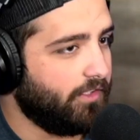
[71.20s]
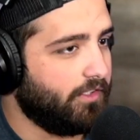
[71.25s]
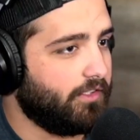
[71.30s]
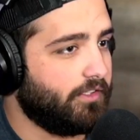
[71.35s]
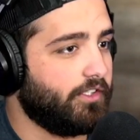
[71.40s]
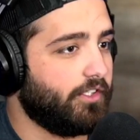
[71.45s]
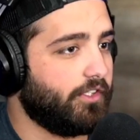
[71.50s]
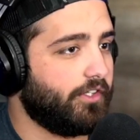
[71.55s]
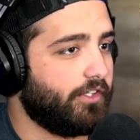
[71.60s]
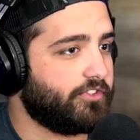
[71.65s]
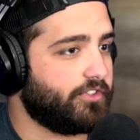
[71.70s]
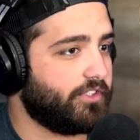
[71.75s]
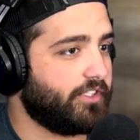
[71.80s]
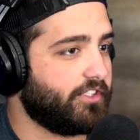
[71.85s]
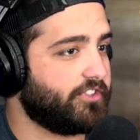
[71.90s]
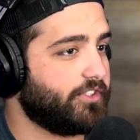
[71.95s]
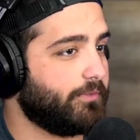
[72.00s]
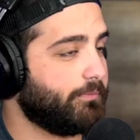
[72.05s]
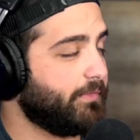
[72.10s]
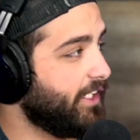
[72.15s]

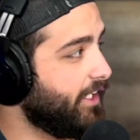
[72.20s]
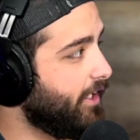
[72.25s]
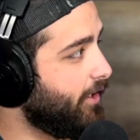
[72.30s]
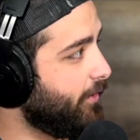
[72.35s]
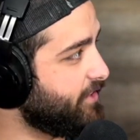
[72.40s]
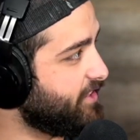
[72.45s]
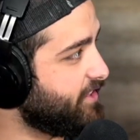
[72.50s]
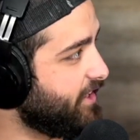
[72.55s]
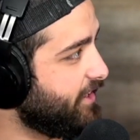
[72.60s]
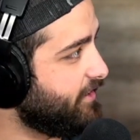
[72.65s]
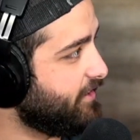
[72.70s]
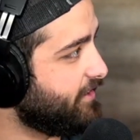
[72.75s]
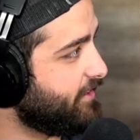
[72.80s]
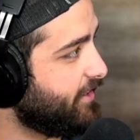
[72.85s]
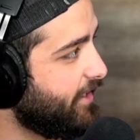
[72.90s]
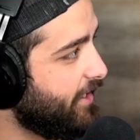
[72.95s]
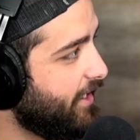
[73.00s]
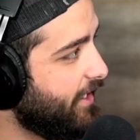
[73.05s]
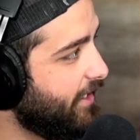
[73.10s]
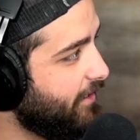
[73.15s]
There's something I always like to
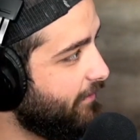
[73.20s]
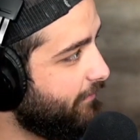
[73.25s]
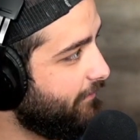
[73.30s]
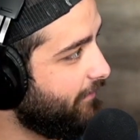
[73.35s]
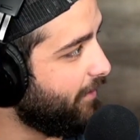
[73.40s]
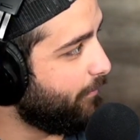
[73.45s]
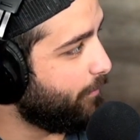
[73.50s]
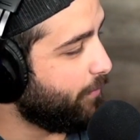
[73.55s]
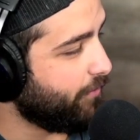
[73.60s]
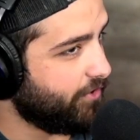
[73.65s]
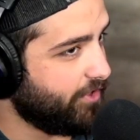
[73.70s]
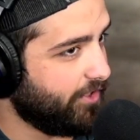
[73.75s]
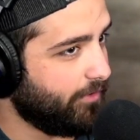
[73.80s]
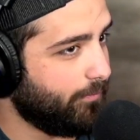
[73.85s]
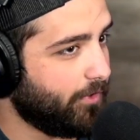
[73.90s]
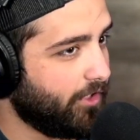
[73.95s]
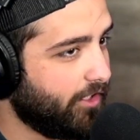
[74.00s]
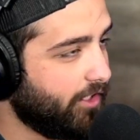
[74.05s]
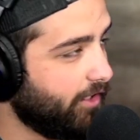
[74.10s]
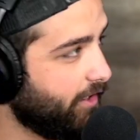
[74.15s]
say. 85% of
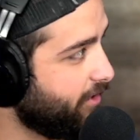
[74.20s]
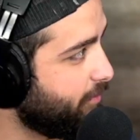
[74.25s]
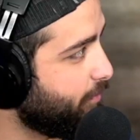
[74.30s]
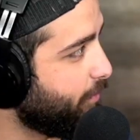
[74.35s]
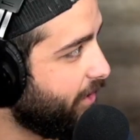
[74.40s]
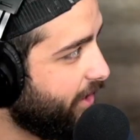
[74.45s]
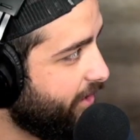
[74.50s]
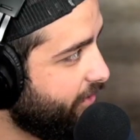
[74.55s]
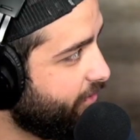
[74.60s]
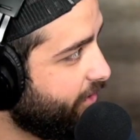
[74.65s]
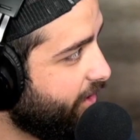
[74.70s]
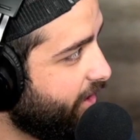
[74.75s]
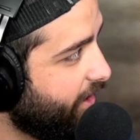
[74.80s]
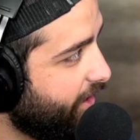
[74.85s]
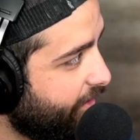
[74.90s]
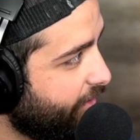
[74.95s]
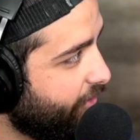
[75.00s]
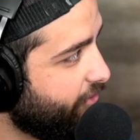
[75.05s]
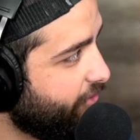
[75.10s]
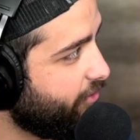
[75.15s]
marketing is price, right?
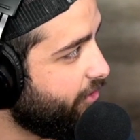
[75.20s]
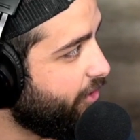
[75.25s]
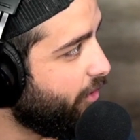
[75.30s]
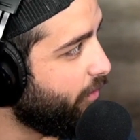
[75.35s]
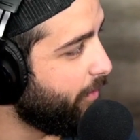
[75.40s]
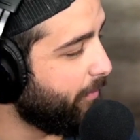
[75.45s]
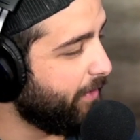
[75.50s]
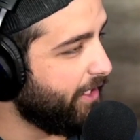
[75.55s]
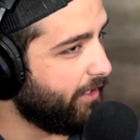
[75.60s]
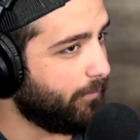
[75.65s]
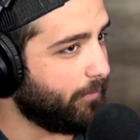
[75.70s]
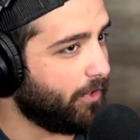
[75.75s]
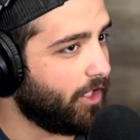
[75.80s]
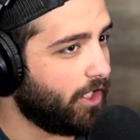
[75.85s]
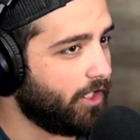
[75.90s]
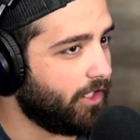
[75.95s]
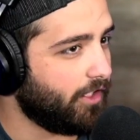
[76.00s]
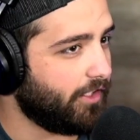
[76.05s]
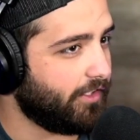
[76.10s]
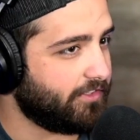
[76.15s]
And there's no amount of
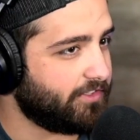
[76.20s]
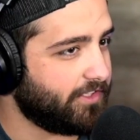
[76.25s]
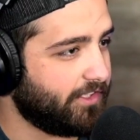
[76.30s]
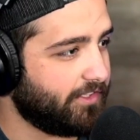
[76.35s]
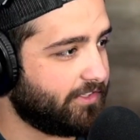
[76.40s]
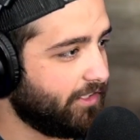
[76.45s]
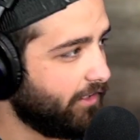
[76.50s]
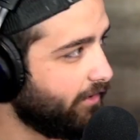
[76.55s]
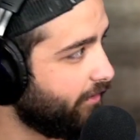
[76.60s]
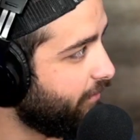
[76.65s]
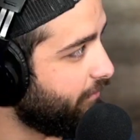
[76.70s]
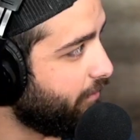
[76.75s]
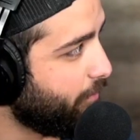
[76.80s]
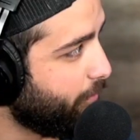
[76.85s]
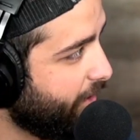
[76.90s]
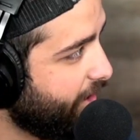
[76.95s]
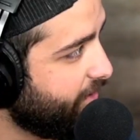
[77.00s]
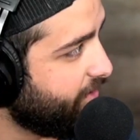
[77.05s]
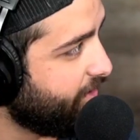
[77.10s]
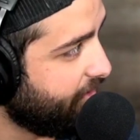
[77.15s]
marketing that's going to sell an
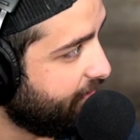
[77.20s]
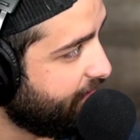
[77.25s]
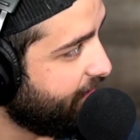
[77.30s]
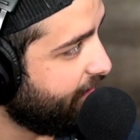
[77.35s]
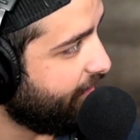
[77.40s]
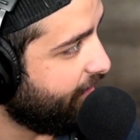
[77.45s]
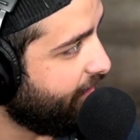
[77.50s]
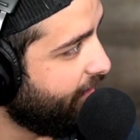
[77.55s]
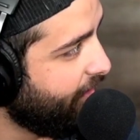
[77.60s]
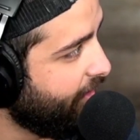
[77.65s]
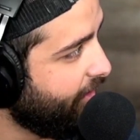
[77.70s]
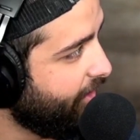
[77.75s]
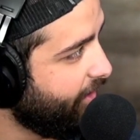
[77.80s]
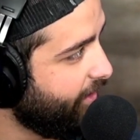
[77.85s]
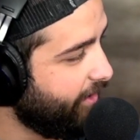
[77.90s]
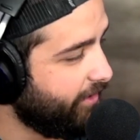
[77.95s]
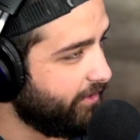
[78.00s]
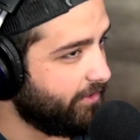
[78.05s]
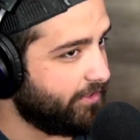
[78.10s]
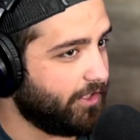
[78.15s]
overpriced listing.
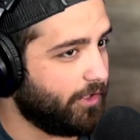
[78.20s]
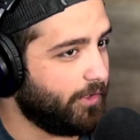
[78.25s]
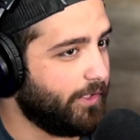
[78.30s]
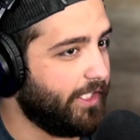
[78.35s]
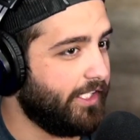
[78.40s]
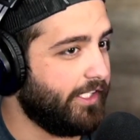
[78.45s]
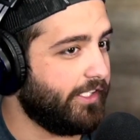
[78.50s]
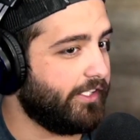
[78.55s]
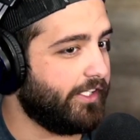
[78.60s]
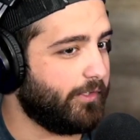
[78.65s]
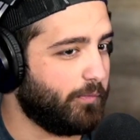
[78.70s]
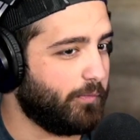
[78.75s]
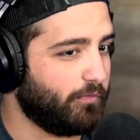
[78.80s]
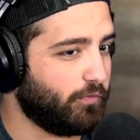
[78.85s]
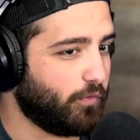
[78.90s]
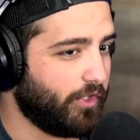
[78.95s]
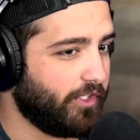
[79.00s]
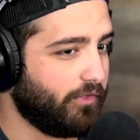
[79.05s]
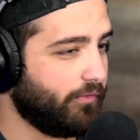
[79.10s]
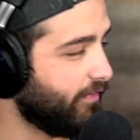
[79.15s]
And so,
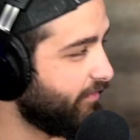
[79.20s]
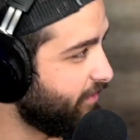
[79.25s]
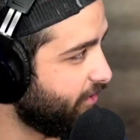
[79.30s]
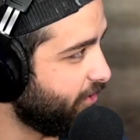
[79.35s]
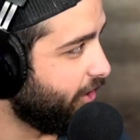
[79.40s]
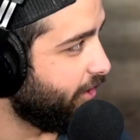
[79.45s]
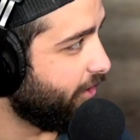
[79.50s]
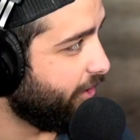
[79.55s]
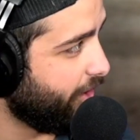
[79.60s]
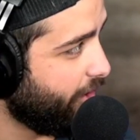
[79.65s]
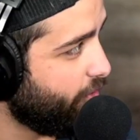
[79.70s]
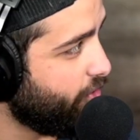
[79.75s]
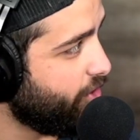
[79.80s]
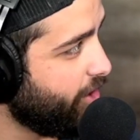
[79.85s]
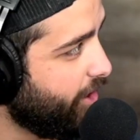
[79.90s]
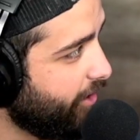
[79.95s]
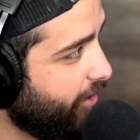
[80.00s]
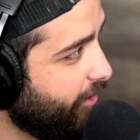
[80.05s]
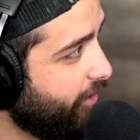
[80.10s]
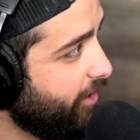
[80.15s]
before you even start
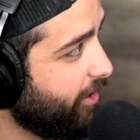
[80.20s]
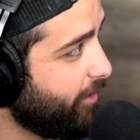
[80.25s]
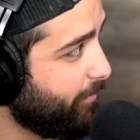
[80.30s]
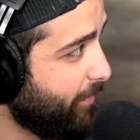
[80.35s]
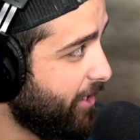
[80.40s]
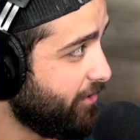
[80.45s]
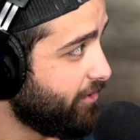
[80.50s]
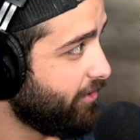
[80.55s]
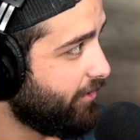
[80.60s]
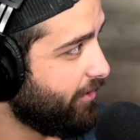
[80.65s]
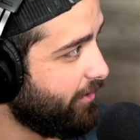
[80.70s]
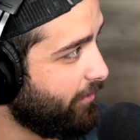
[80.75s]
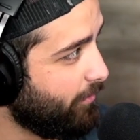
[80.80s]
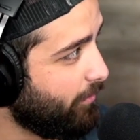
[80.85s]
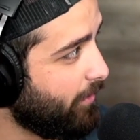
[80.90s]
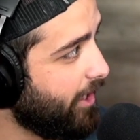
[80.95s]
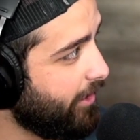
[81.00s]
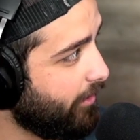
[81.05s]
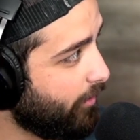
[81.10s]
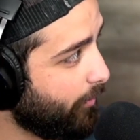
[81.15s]
negotiating, you need to make sure that you're
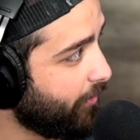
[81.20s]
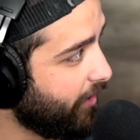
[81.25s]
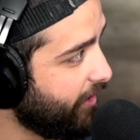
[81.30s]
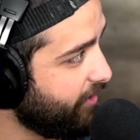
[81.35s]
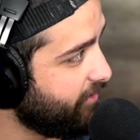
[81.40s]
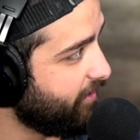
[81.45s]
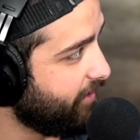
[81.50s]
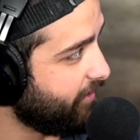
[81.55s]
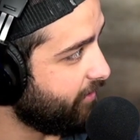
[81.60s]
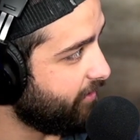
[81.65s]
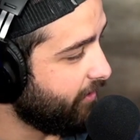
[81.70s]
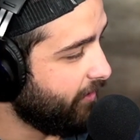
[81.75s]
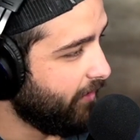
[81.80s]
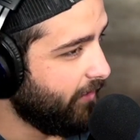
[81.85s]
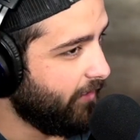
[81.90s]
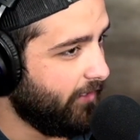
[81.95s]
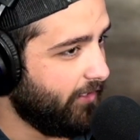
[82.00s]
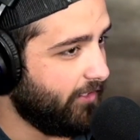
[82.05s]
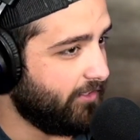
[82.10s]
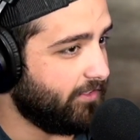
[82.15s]
right on price. Because
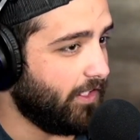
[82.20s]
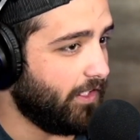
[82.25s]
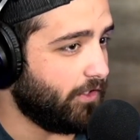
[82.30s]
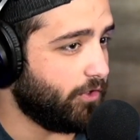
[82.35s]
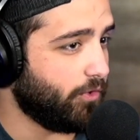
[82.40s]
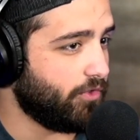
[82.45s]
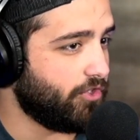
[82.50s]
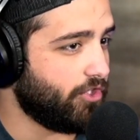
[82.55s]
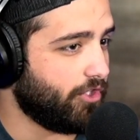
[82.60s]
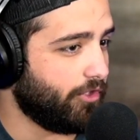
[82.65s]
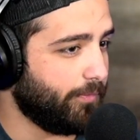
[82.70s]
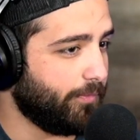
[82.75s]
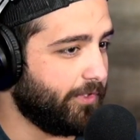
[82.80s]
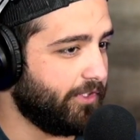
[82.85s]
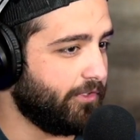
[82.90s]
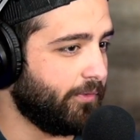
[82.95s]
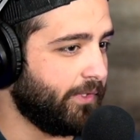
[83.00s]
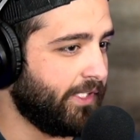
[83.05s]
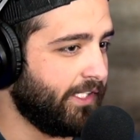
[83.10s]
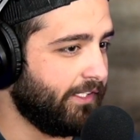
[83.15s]
I talked to a gentleman
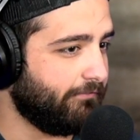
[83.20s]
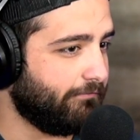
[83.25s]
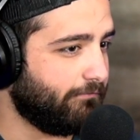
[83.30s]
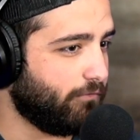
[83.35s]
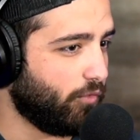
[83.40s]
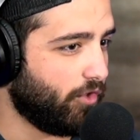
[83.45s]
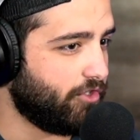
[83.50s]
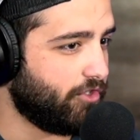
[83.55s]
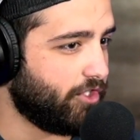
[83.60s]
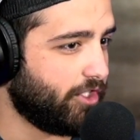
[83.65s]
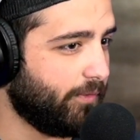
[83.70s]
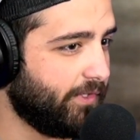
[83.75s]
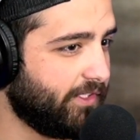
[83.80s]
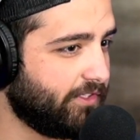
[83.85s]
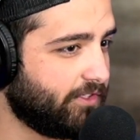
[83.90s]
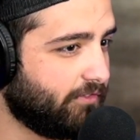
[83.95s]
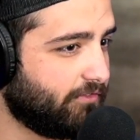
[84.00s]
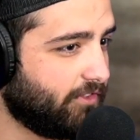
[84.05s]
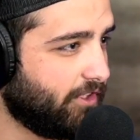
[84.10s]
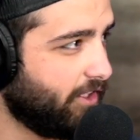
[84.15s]
who had 4
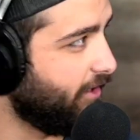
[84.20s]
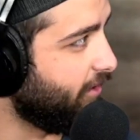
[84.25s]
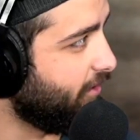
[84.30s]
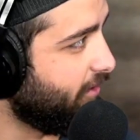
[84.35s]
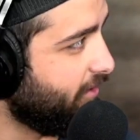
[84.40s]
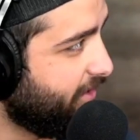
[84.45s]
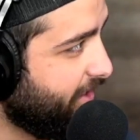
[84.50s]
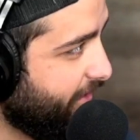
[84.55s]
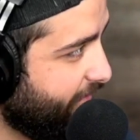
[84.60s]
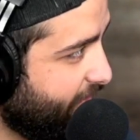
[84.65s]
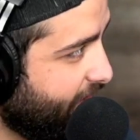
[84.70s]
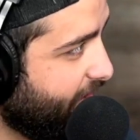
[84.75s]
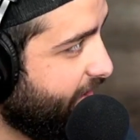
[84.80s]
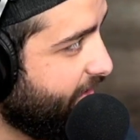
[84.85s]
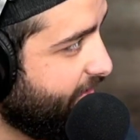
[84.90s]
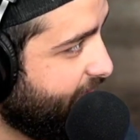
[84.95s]
showings over 107 days.